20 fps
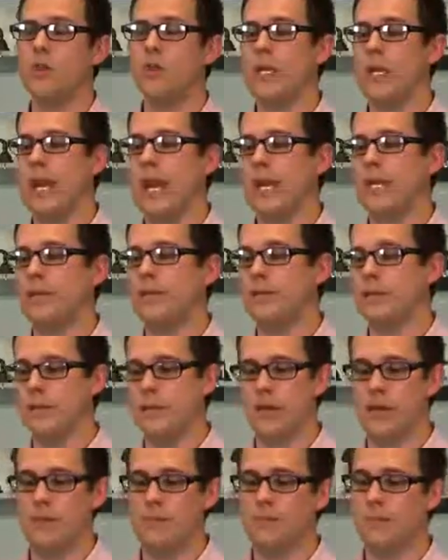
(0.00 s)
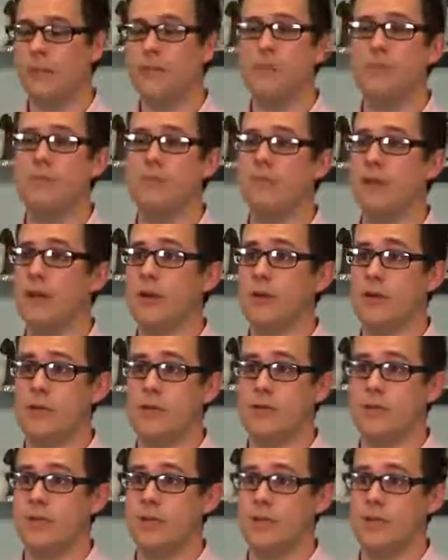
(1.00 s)
we had it using
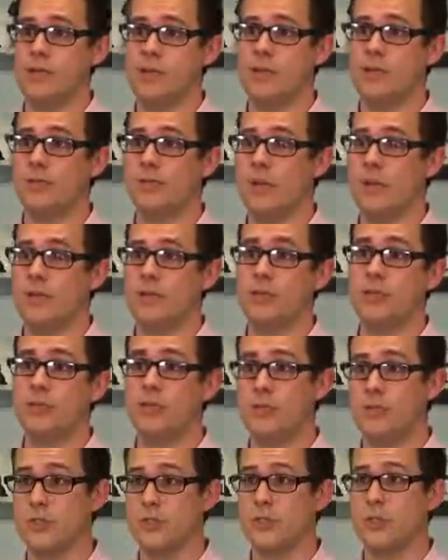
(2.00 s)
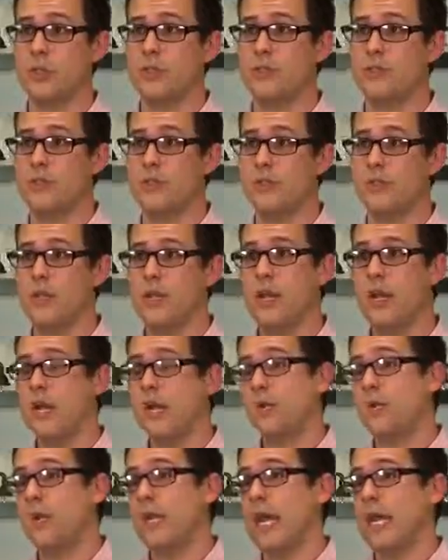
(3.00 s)
various accelerations and joint speeds.
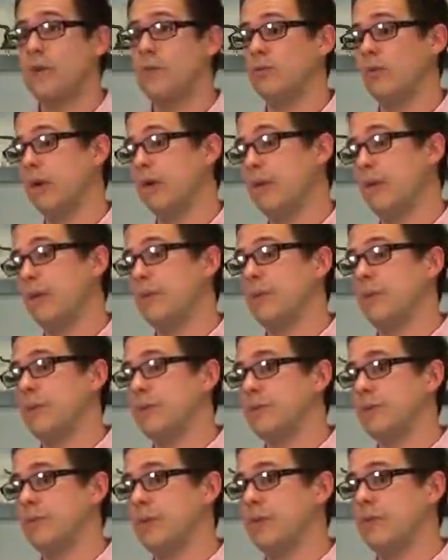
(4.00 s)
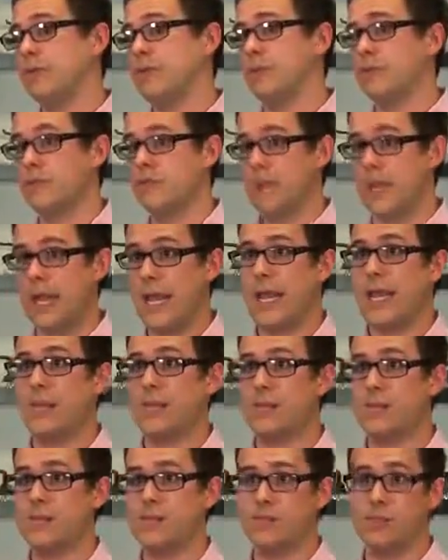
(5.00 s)
We had it running up against people's
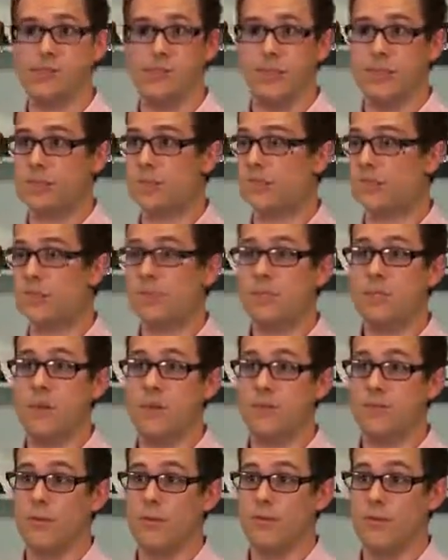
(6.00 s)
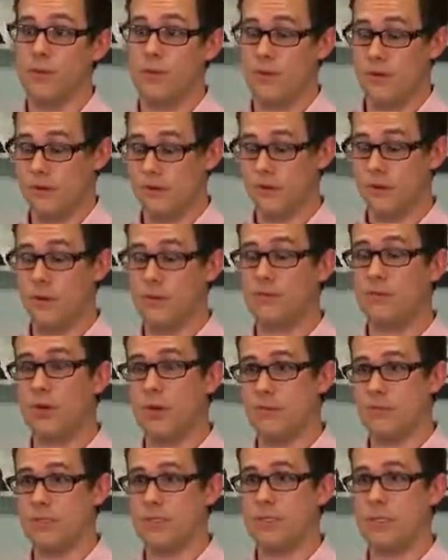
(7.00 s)
hands, just a
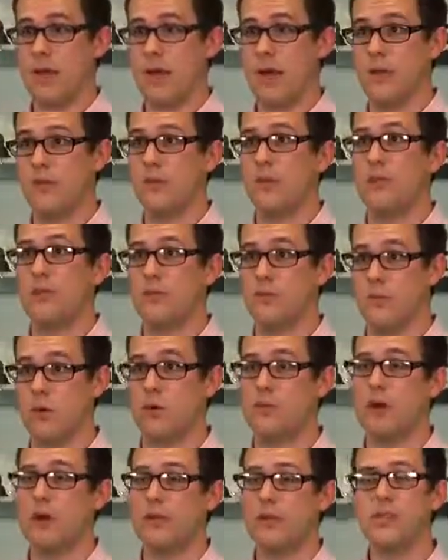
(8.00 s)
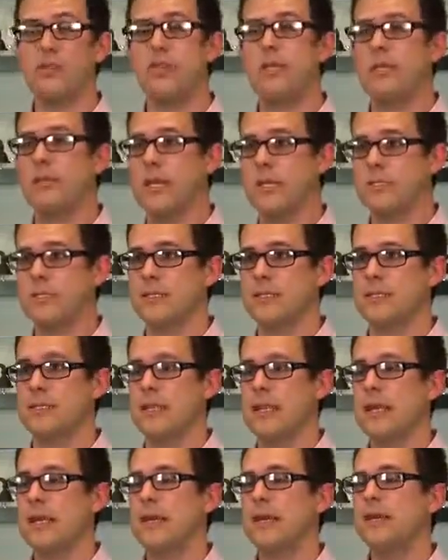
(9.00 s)
firm stop in the robot, just to test to
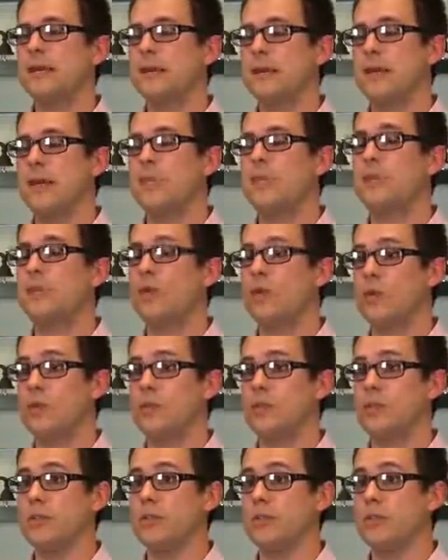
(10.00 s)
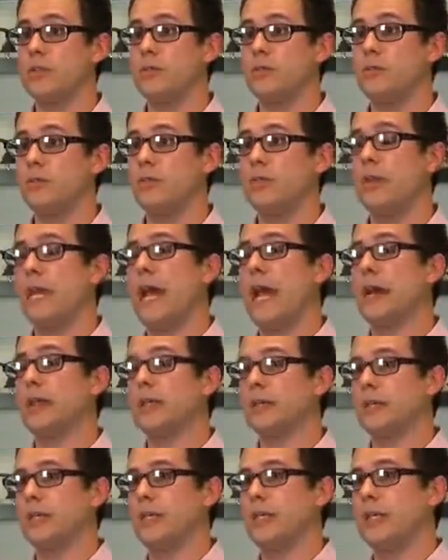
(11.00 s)
see how much force it would
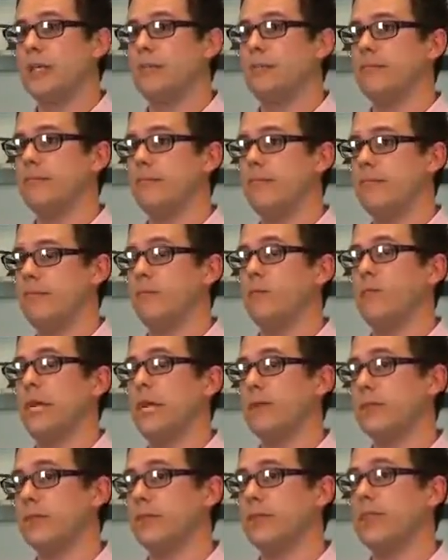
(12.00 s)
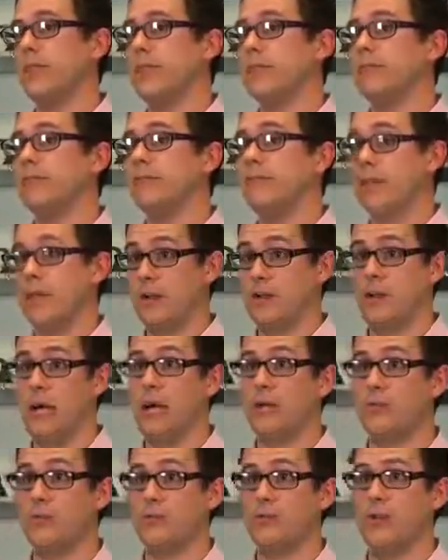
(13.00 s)
actually take to fail
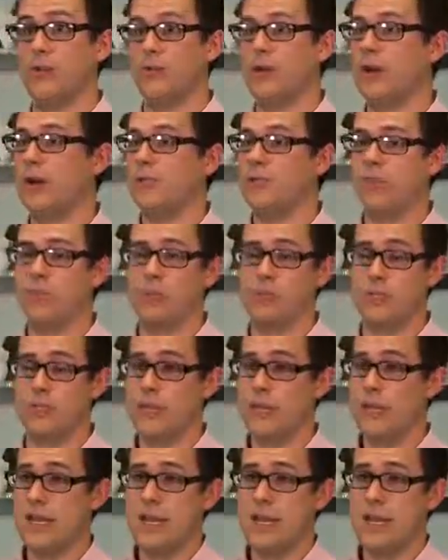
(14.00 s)
out the robot, which was